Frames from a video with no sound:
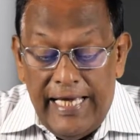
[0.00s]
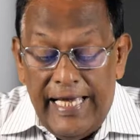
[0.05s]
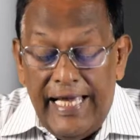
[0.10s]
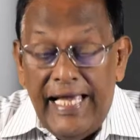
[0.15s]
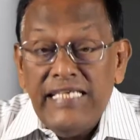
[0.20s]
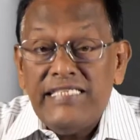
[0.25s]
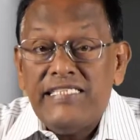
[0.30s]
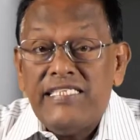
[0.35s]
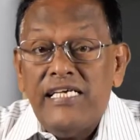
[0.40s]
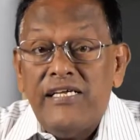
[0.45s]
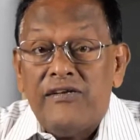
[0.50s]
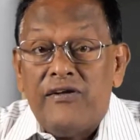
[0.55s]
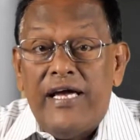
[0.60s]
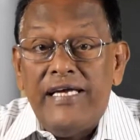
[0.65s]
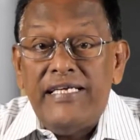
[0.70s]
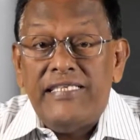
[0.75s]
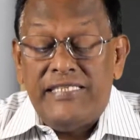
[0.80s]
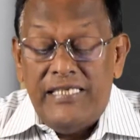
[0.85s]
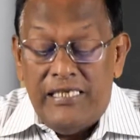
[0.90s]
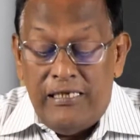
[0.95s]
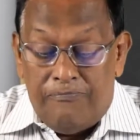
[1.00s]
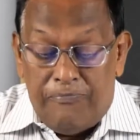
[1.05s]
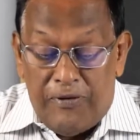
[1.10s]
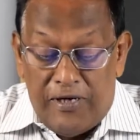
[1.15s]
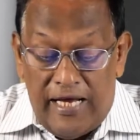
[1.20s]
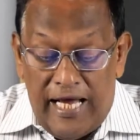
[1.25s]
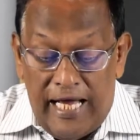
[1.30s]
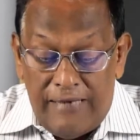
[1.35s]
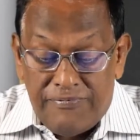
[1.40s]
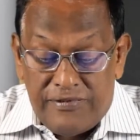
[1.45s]
Essay writing
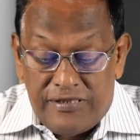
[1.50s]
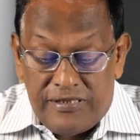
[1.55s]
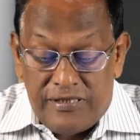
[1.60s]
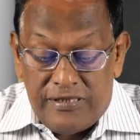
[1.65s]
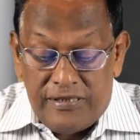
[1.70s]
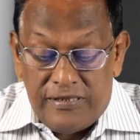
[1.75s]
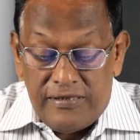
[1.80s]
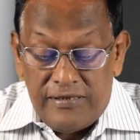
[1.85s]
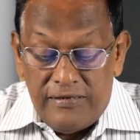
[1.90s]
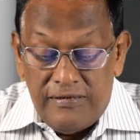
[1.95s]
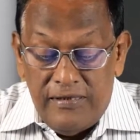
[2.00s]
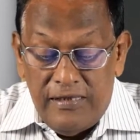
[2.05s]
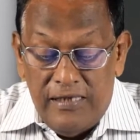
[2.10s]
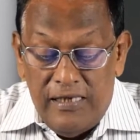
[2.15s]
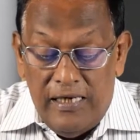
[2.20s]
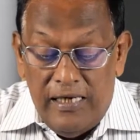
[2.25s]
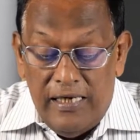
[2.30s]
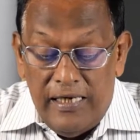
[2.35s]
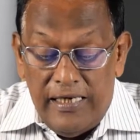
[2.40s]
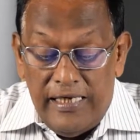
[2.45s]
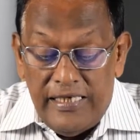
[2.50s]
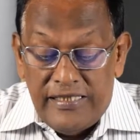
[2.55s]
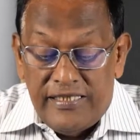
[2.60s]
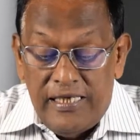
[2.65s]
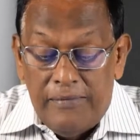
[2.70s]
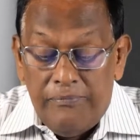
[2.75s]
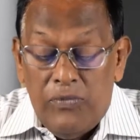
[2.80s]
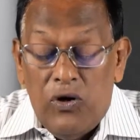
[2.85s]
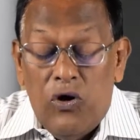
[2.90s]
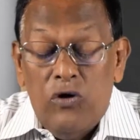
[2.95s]
perhaps is
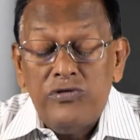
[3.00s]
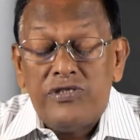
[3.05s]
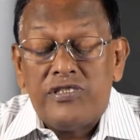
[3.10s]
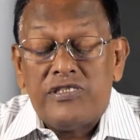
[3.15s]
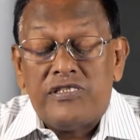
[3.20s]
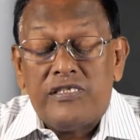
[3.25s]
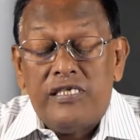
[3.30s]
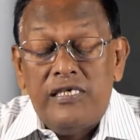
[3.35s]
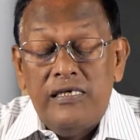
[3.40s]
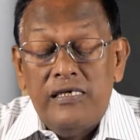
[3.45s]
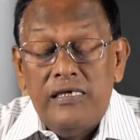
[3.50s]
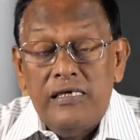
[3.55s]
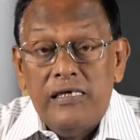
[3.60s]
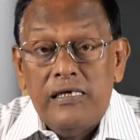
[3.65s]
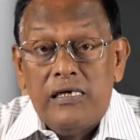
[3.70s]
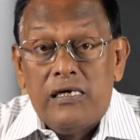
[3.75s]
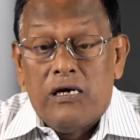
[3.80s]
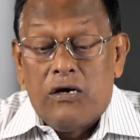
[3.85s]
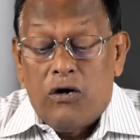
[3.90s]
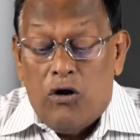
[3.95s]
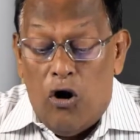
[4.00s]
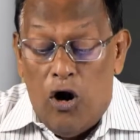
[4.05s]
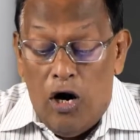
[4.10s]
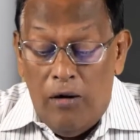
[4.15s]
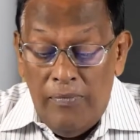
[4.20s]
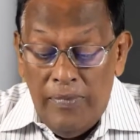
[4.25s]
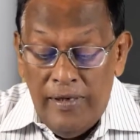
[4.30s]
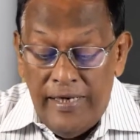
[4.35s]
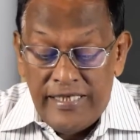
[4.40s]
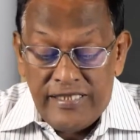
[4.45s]
the most
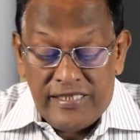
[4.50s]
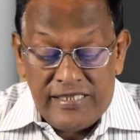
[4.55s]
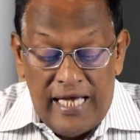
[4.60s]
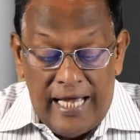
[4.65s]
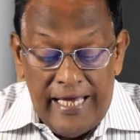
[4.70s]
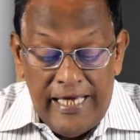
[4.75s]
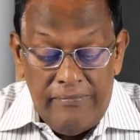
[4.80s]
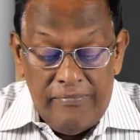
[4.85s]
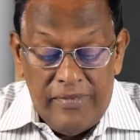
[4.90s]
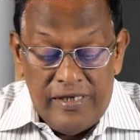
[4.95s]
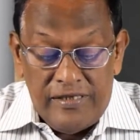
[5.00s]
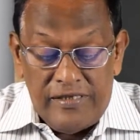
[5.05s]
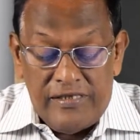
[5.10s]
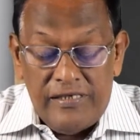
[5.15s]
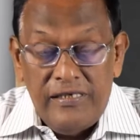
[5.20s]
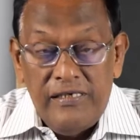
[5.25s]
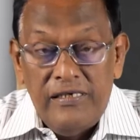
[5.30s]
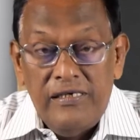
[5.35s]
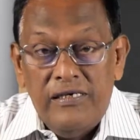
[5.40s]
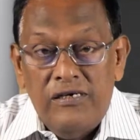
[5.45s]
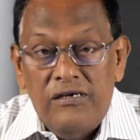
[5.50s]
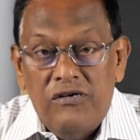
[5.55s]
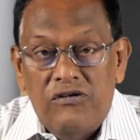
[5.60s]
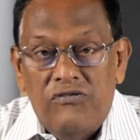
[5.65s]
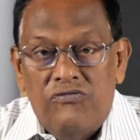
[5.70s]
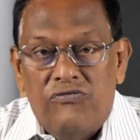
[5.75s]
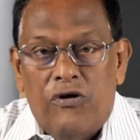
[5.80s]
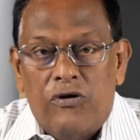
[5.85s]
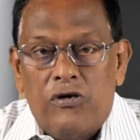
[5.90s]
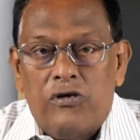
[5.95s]
common assignment
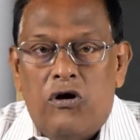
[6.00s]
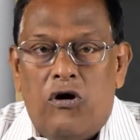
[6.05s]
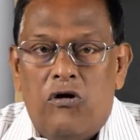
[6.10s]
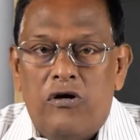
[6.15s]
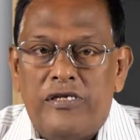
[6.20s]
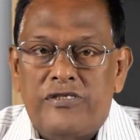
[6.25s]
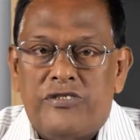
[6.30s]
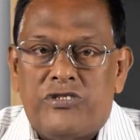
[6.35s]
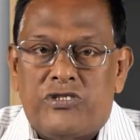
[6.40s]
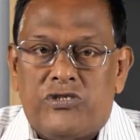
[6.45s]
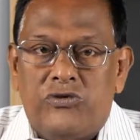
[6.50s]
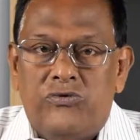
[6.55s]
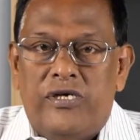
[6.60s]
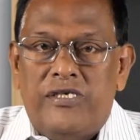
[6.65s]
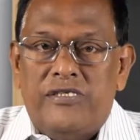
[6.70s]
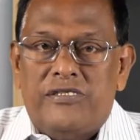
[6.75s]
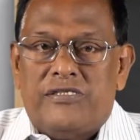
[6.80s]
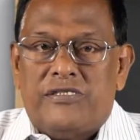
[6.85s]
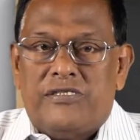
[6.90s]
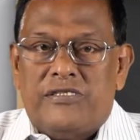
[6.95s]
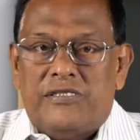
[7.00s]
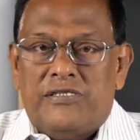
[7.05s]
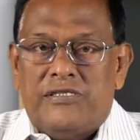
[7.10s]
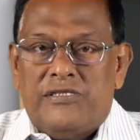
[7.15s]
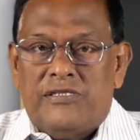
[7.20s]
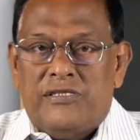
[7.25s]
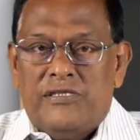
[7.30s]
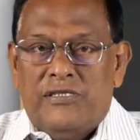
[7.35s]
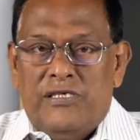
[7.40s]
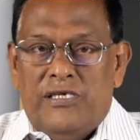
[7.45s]
for college
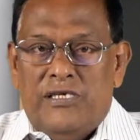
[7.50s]
students.